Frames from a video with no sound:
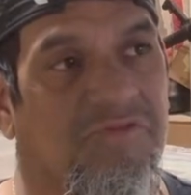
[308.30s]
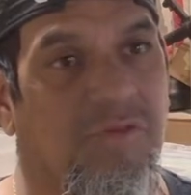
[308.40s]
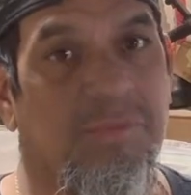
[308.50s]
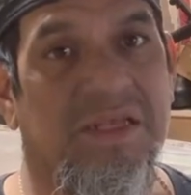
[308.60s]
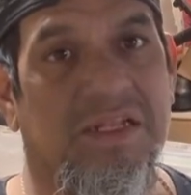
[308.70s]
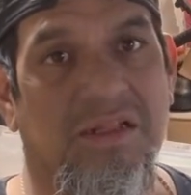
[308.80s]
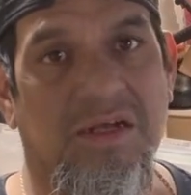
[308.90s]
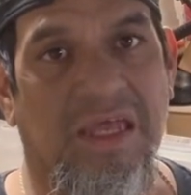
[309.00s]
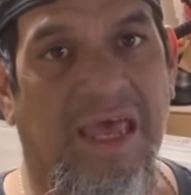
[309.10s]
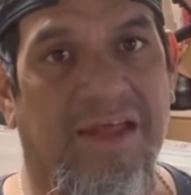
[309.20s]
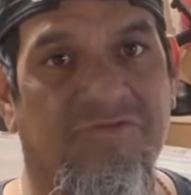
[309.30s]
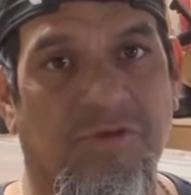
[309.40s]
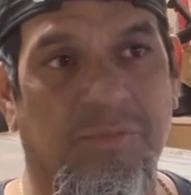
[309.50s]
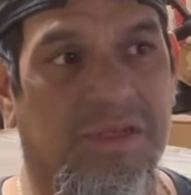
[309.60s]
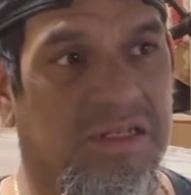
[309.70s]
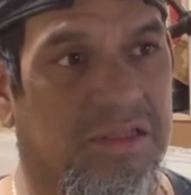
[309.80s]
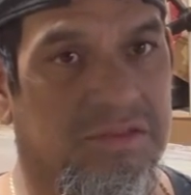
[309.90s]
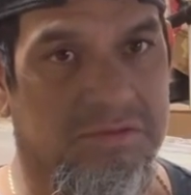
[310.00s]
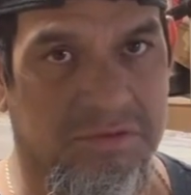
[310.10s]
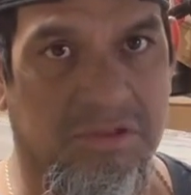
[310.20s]
for me to look at, for me to
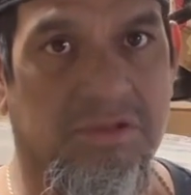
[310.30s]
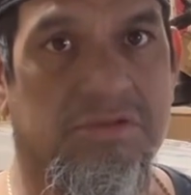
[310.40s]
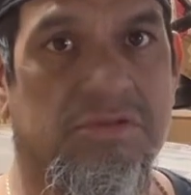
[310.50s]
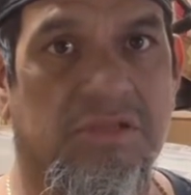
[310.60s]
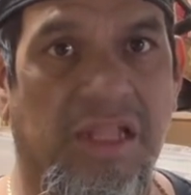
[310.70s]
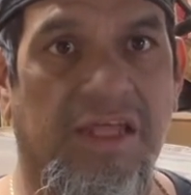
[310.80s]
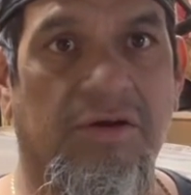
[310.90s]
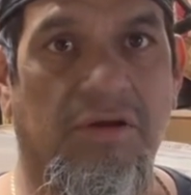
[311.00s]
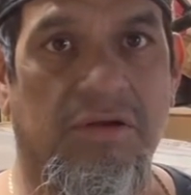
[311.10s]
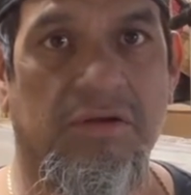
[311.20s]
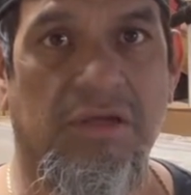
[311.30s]
later